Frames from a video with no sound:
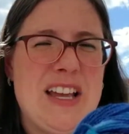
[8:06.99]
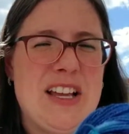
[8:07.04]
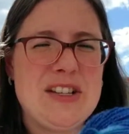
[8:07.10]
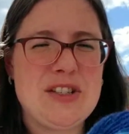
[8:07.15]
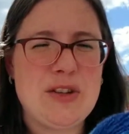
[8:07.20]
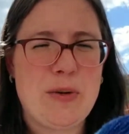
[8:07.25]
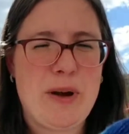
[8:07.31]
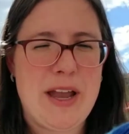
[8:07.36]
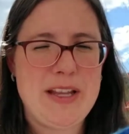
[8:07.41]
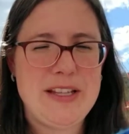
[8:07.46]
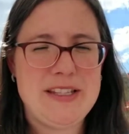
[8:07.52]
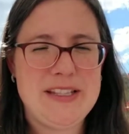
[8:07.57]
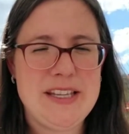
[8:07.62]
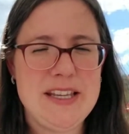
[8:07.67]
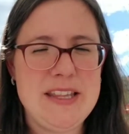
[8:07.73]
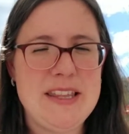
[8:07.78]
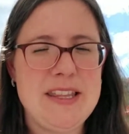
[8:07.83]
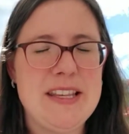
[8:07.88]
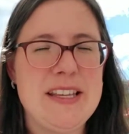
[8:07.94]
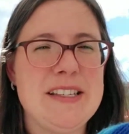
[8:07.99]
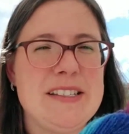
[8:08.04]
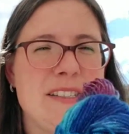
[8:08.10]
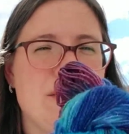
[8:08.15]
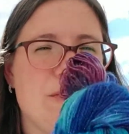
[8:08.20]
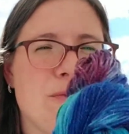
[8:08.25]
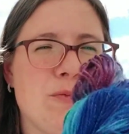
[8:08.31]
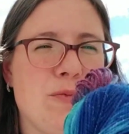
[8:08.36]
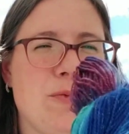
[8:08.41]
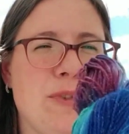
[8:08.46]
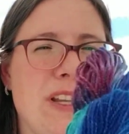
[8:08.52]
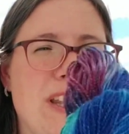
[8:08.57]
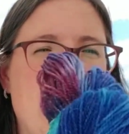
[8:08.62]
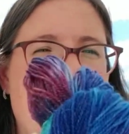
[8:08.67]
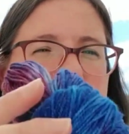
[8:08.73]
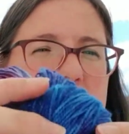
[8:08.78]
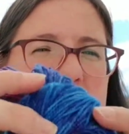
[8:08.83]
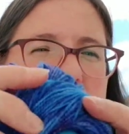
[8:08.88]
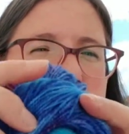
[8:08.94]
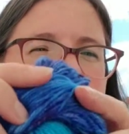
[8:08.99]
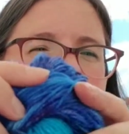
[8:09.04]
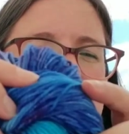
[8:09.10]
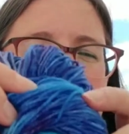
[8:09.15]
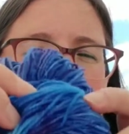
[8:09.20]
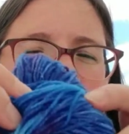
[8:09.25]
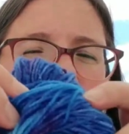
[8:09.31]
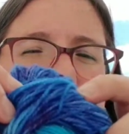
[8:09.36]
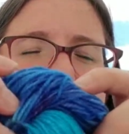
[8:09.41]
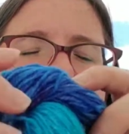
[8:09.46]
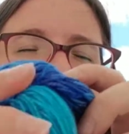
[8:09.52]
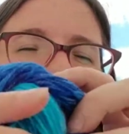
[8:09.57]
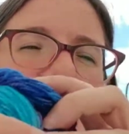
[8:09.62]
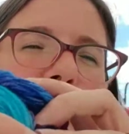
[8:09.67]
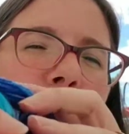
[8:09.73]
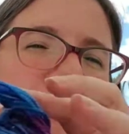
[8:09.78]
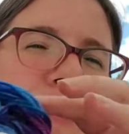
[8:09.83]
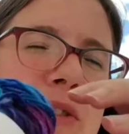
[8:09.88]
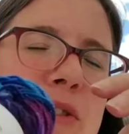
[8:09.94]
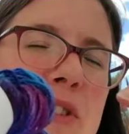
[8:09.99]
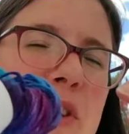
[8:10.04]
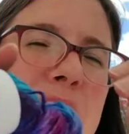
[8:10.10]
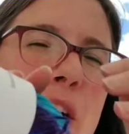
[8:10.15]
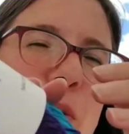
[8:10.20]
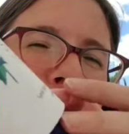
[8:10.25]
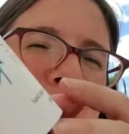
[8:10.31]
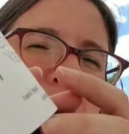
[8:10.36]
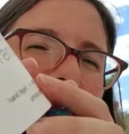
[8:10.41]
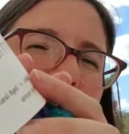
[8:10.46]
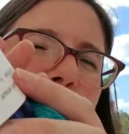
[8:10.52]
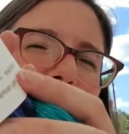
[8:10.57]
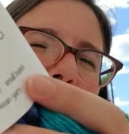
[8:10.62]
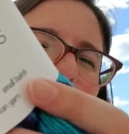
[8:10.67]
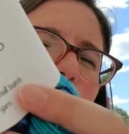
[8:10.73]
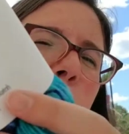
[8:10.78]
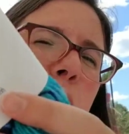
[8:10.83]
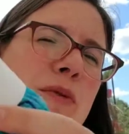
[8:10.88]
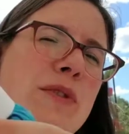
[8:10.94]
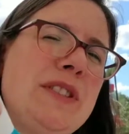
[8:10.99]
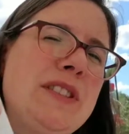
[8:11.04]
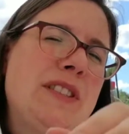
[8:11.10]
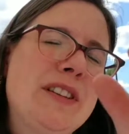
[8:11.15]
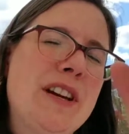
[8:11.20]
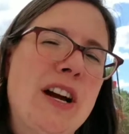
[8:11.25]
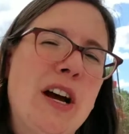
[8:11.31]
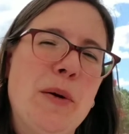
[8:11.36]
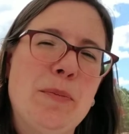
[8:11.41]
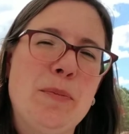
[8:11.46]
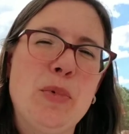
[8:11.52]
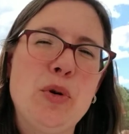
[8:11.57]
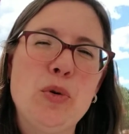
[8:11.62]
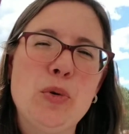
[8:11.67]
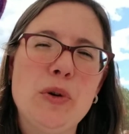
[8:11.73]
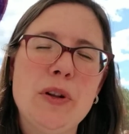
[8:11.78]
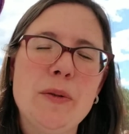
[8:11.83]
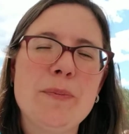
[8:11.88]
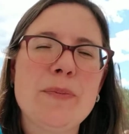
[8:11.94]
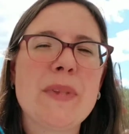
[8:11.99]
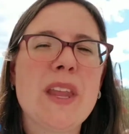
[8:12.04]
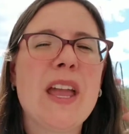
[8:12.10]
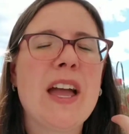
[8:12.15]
So I did this really highly variegated so that way it won't pool.